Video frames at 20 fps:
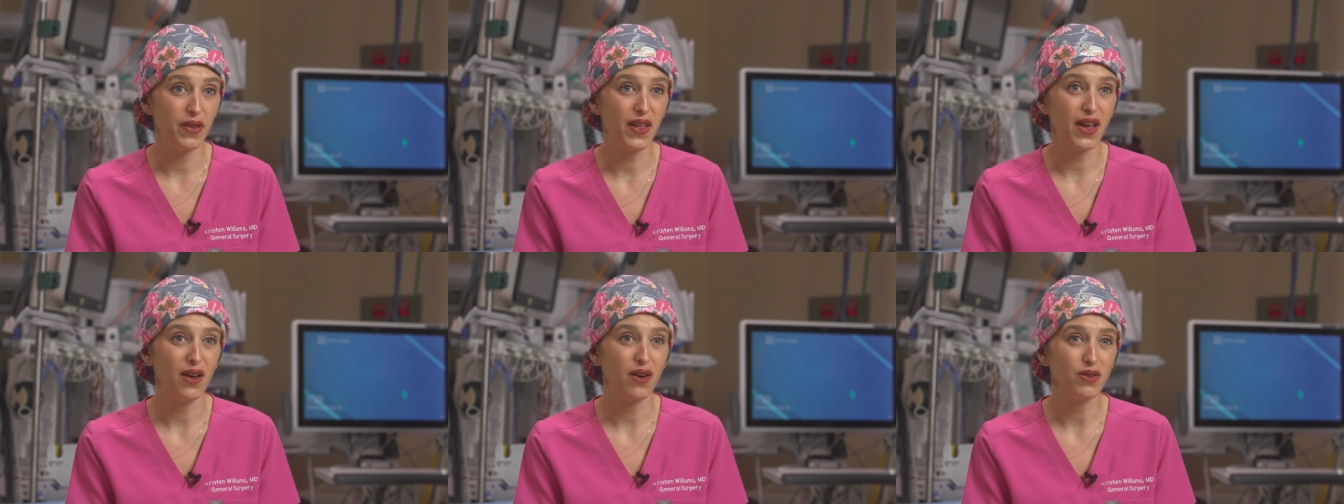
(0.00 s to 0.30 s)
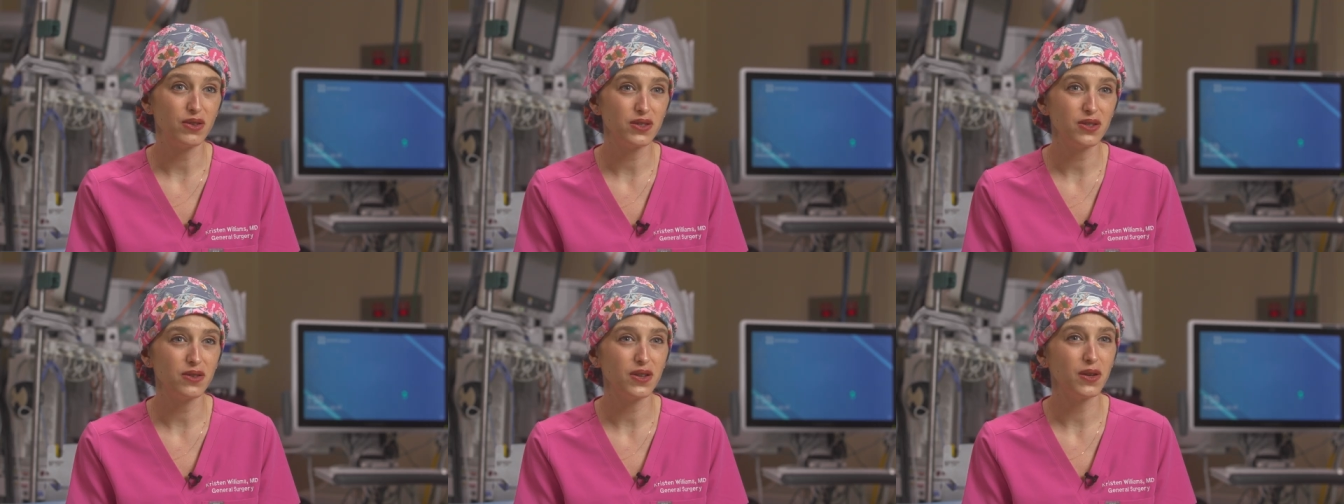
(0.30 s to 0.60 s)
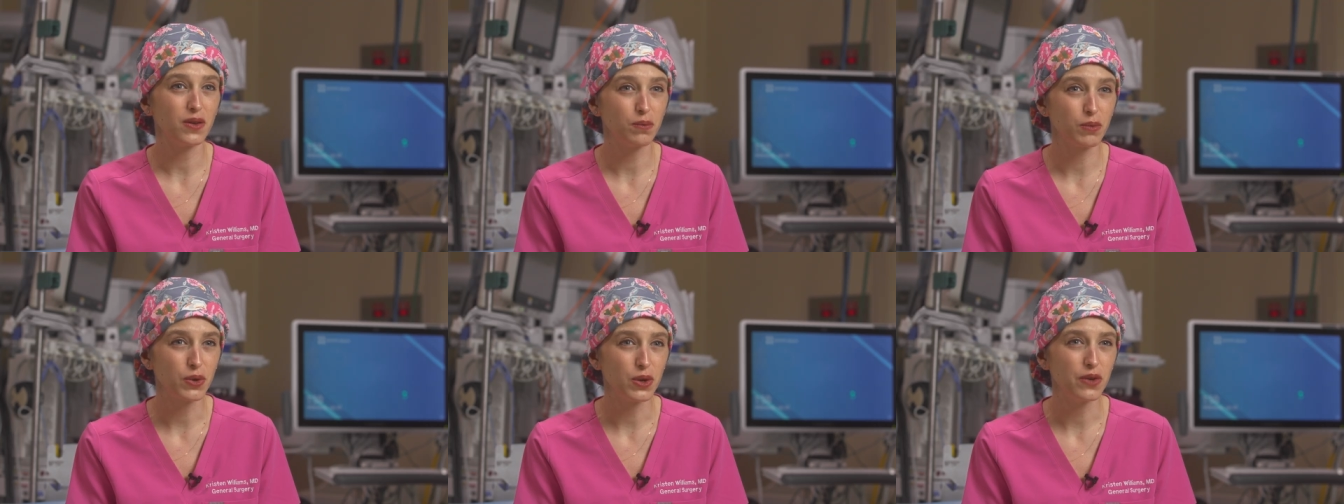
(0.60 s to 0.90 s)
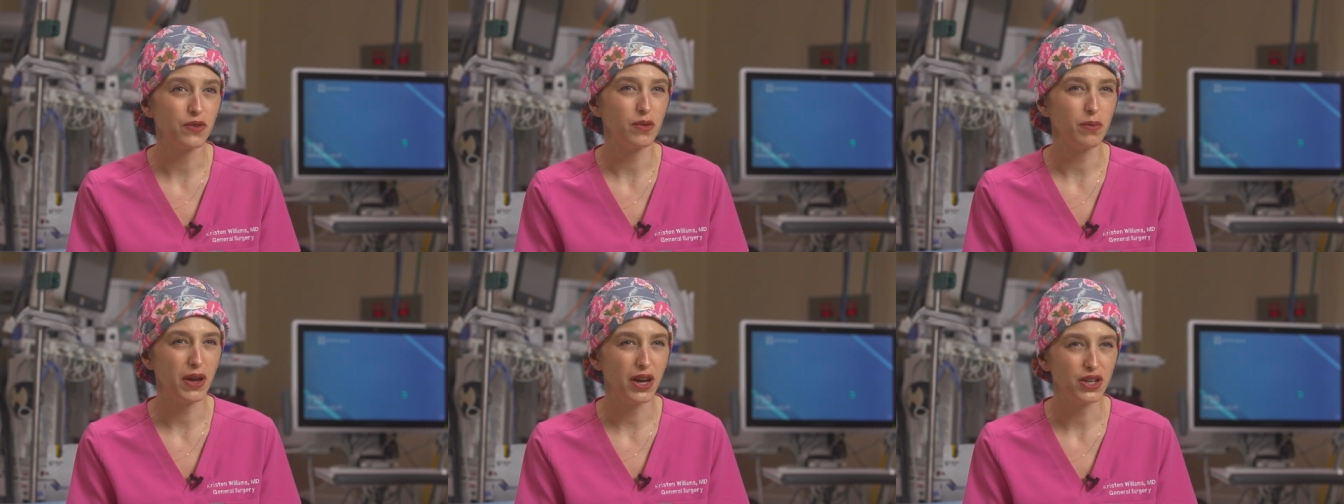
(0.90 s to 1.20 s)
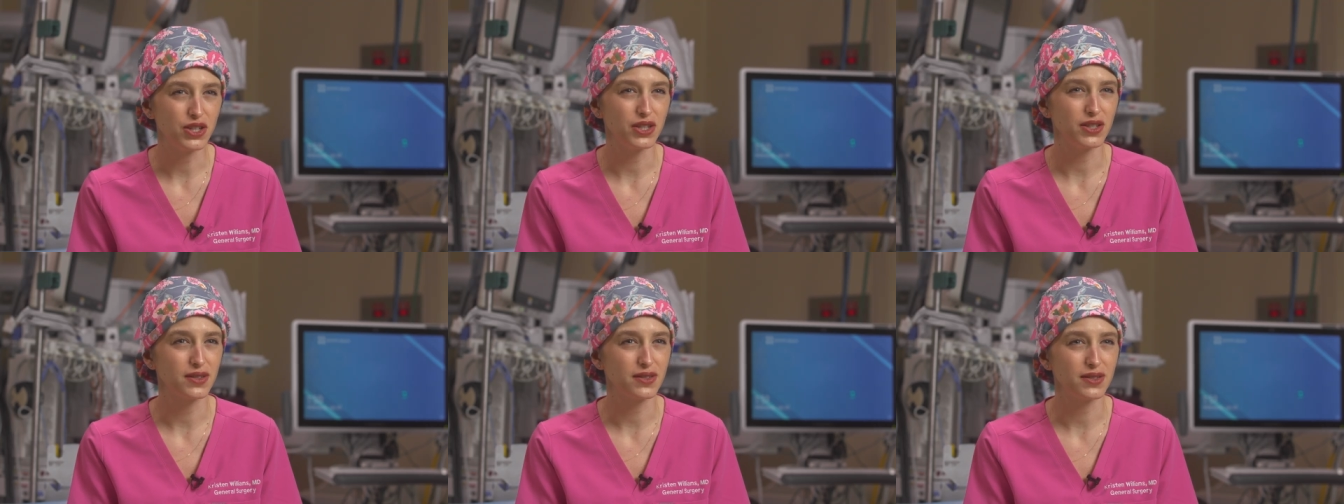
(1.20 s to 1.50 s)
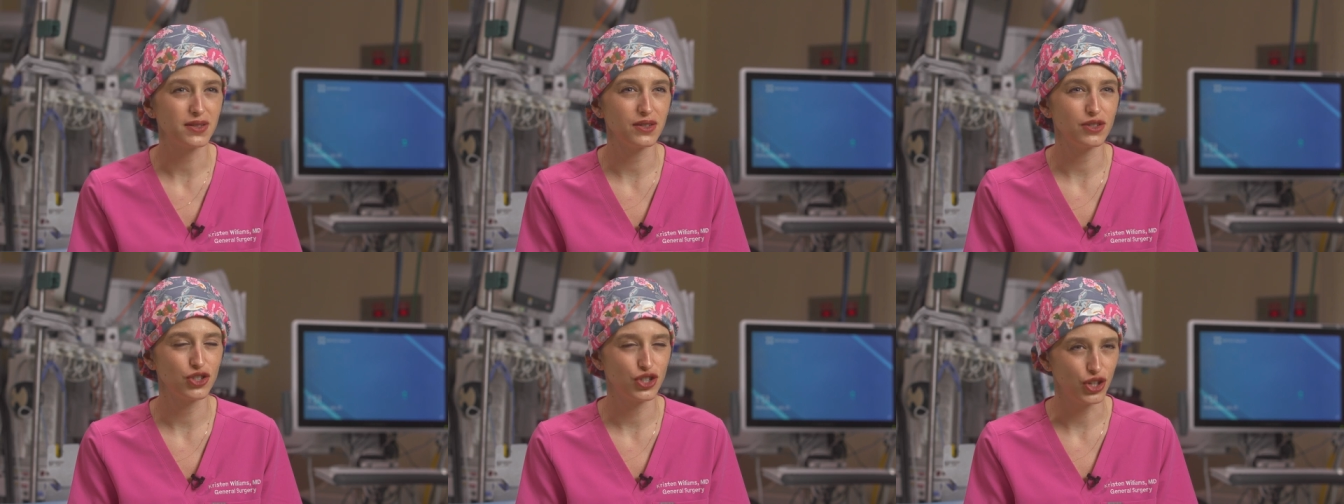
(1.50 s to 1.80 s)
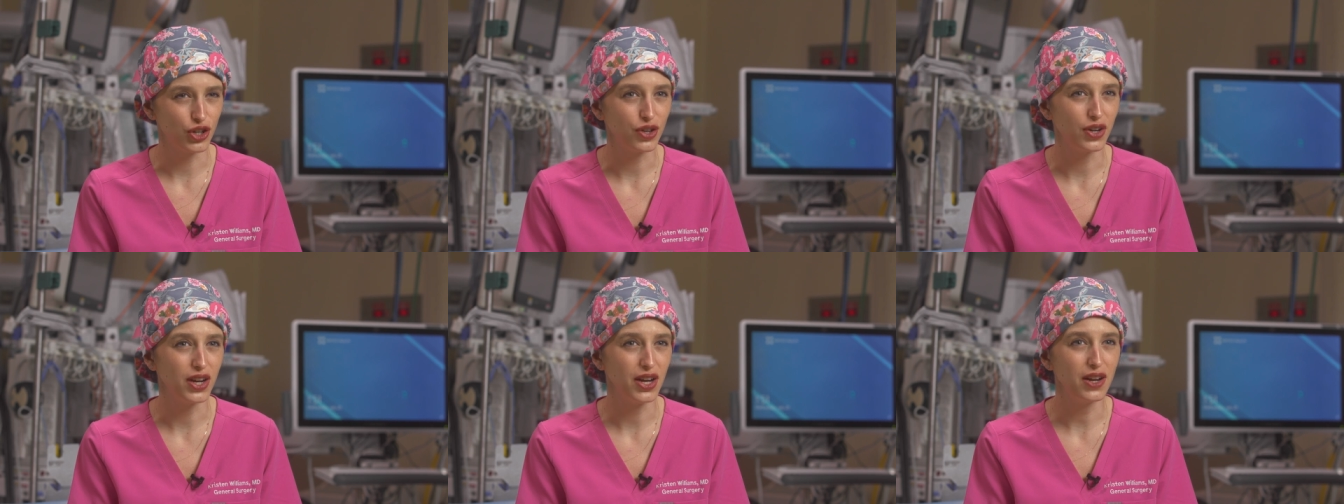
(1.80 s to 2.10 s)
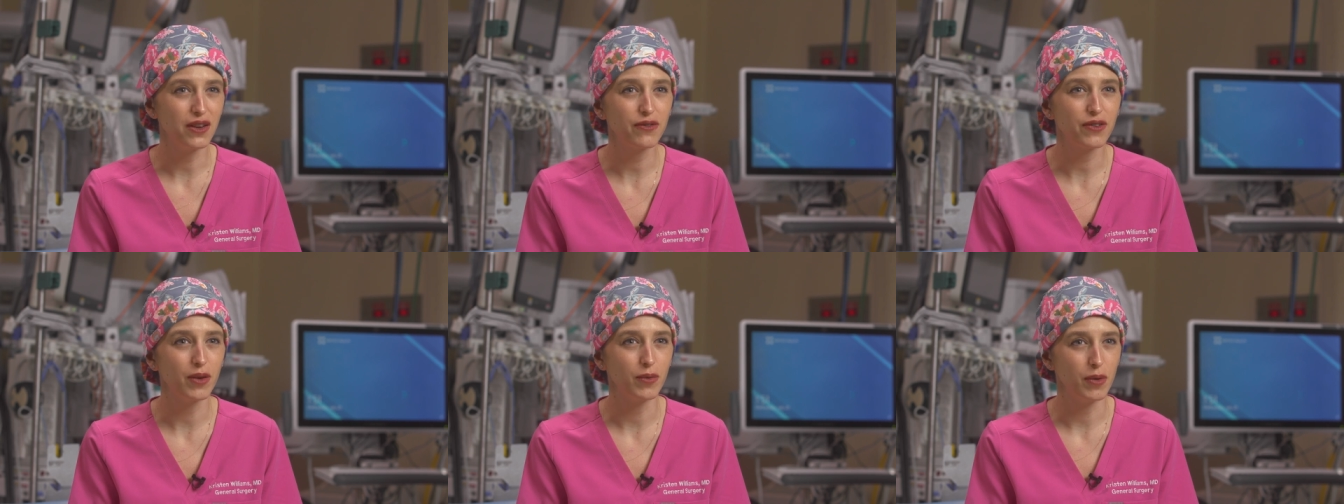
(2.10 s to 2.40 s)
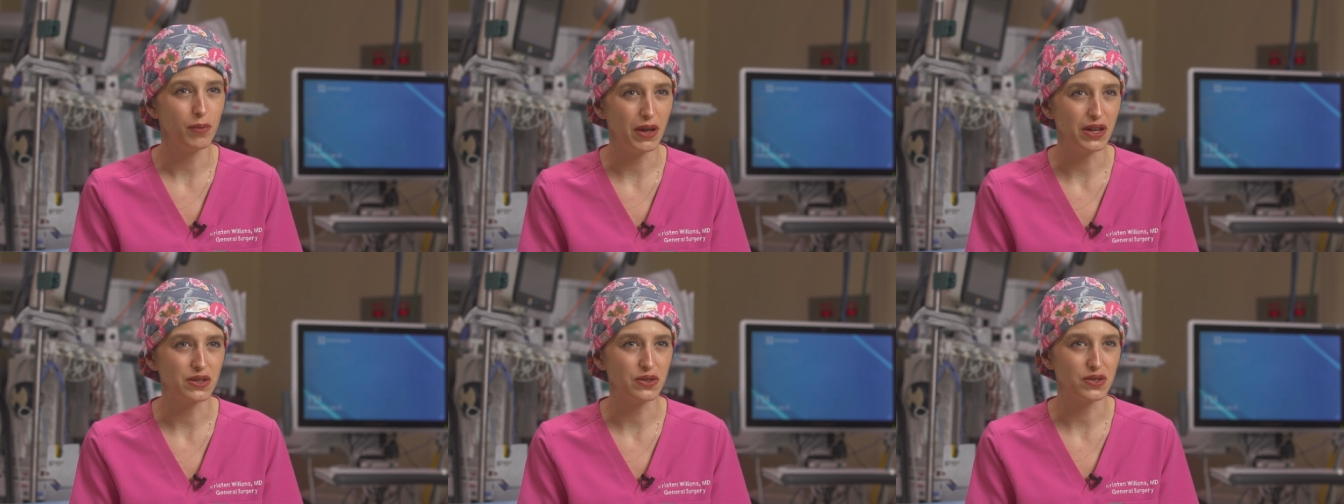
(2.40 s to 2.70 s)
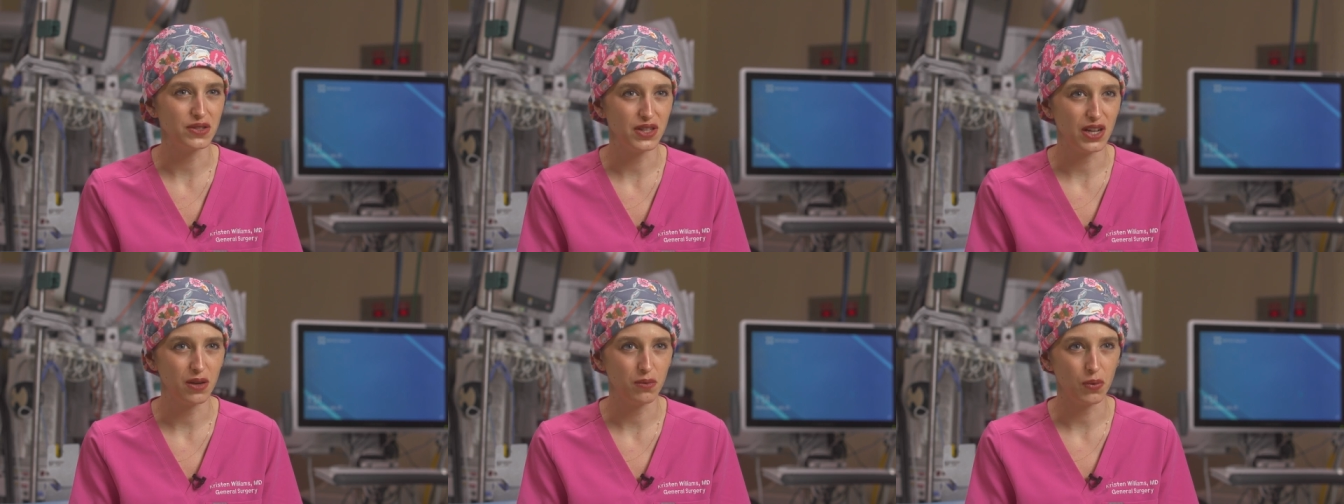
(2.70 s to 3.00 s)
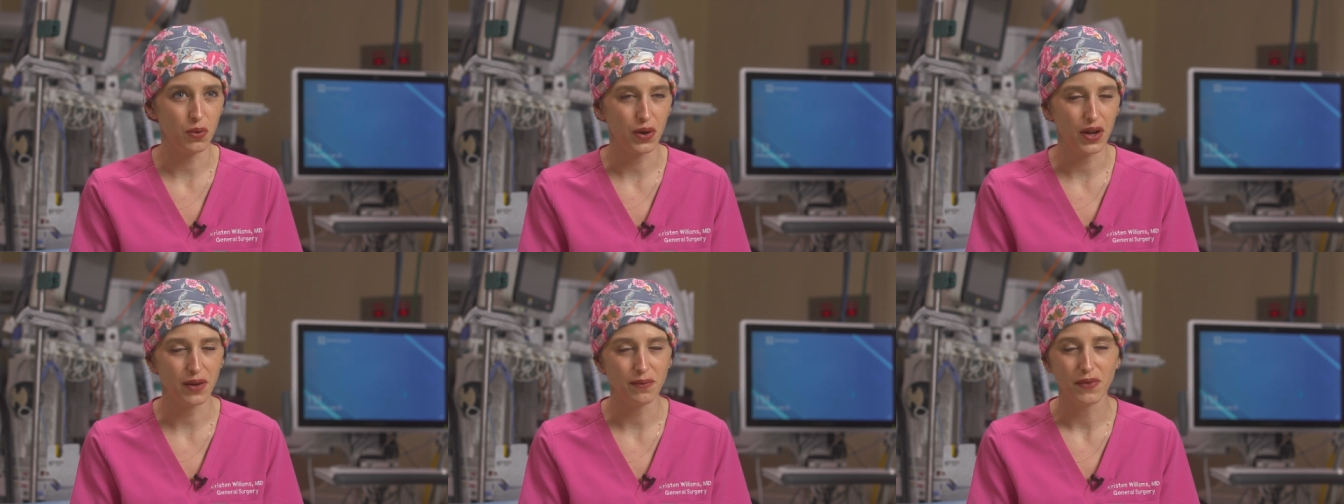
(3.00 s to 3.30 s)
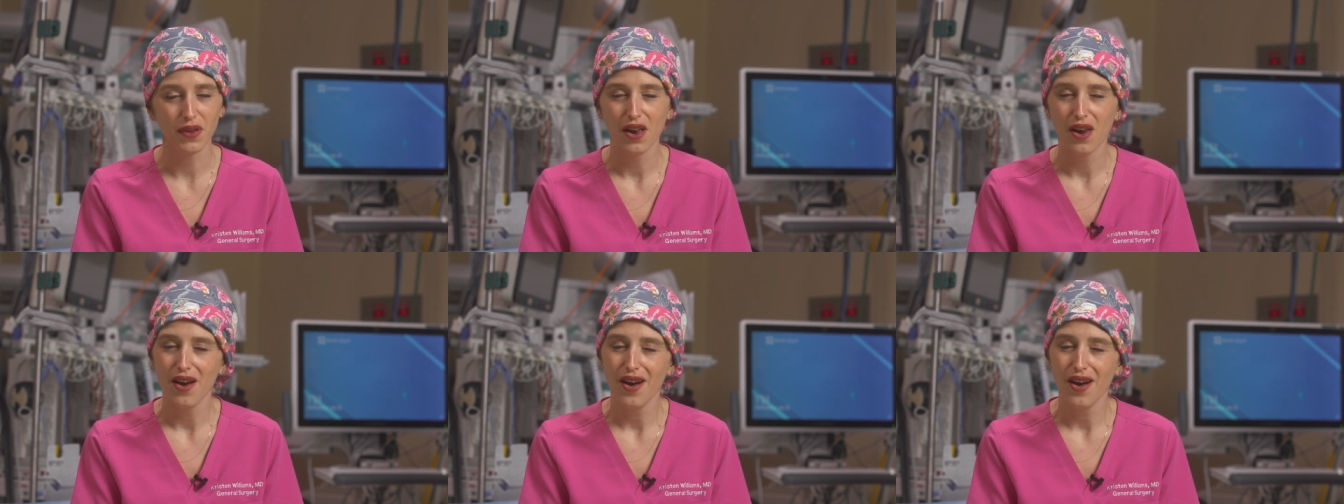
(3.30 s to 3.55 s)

but they also improve a patient's journey from a mental standpoint.